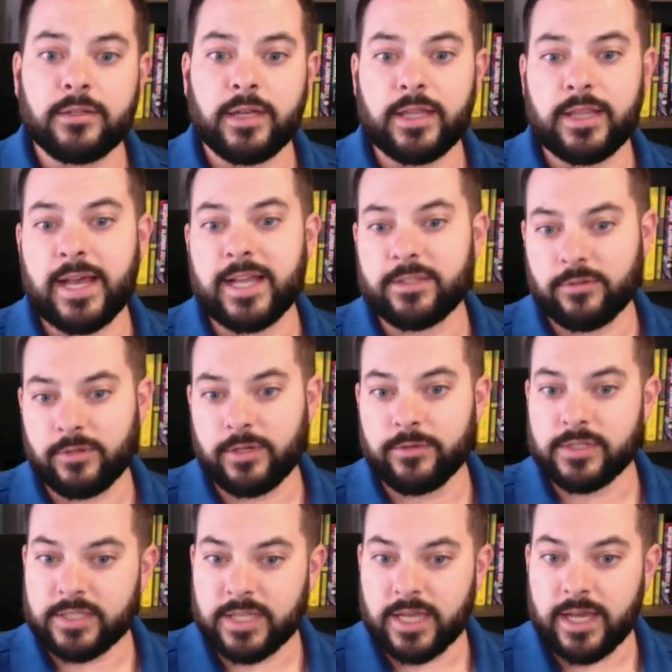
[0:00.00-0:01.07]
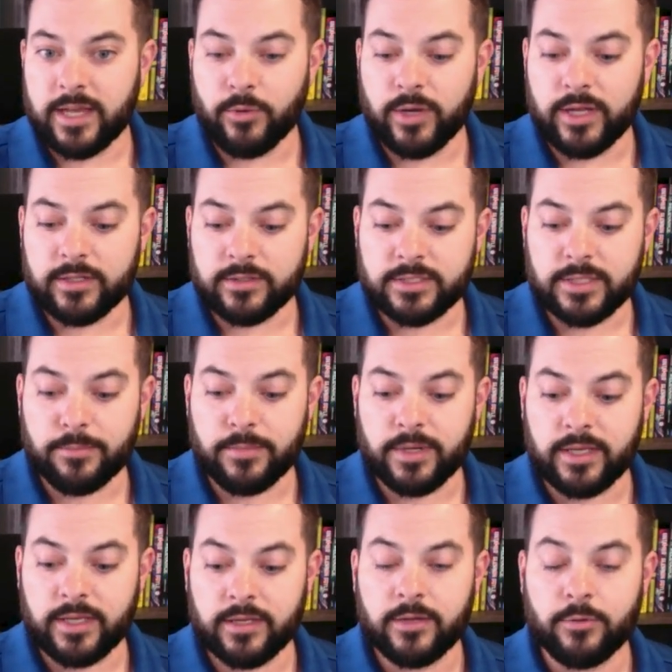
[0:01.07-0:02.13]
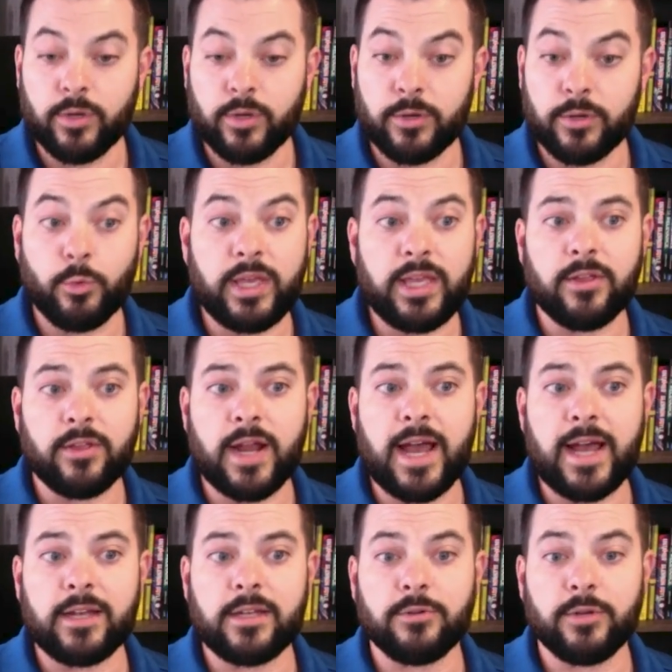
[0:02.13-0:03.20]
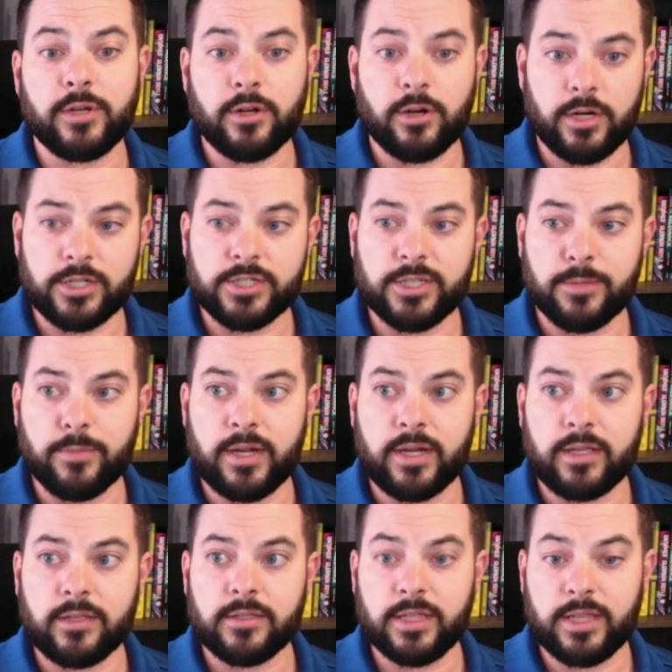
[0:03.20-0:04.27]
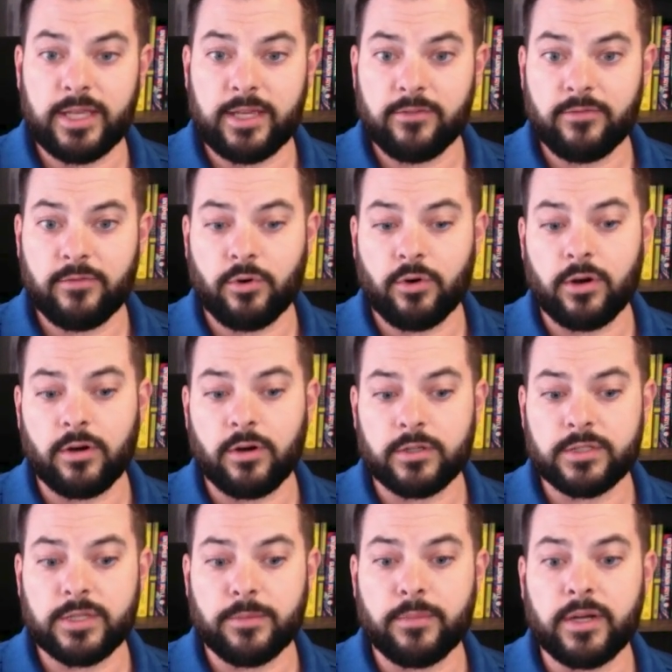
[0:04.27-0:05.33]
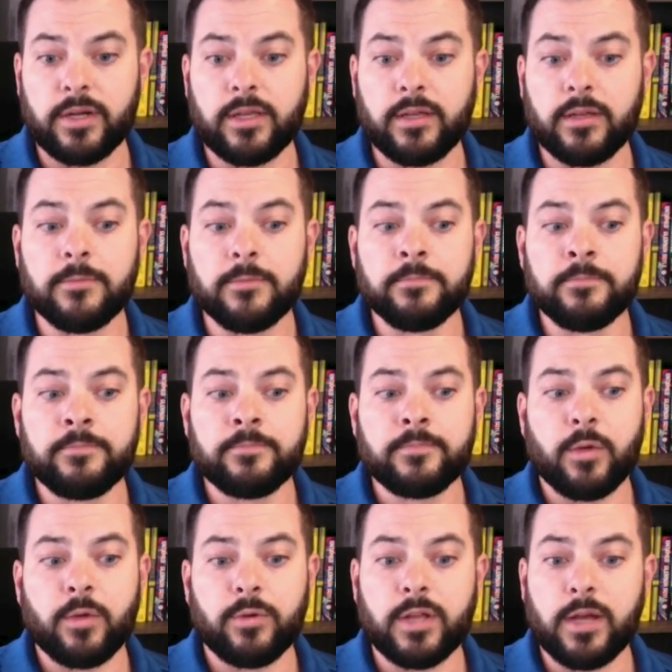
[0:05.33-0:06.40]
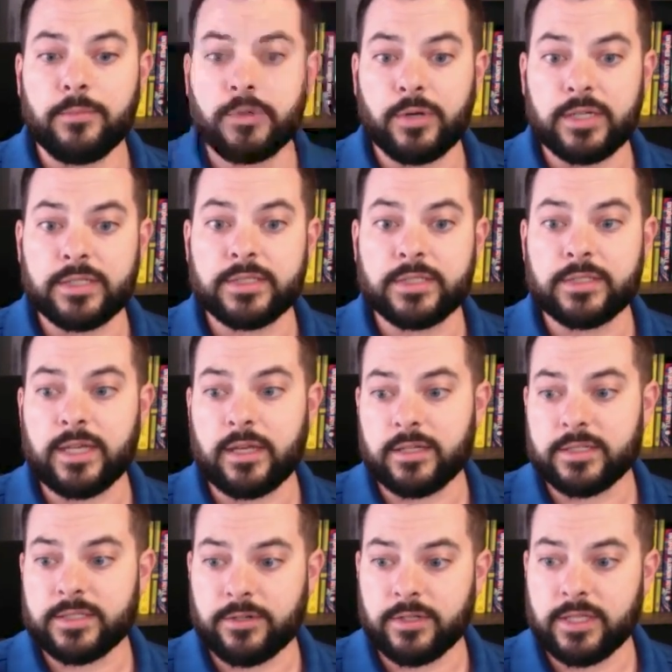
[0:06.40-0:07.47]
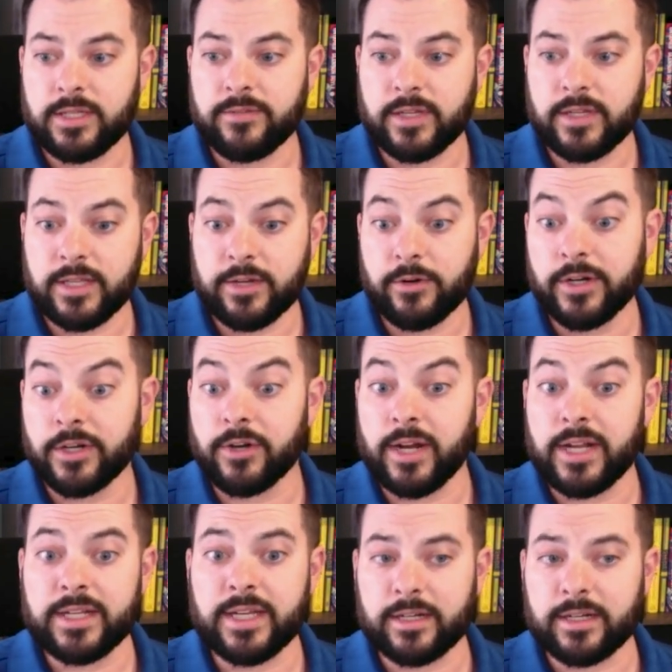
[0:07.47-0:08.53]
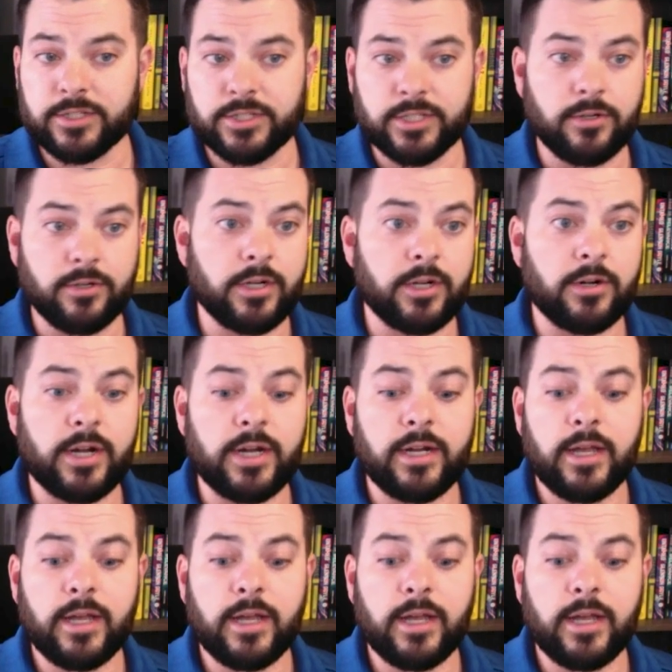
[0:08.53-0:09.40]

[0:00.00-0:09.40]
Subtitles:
And that's what we would say when we either had to encourage somebody to leave, or somebody would come to us and tell us they were leaving and they were a great technician or a great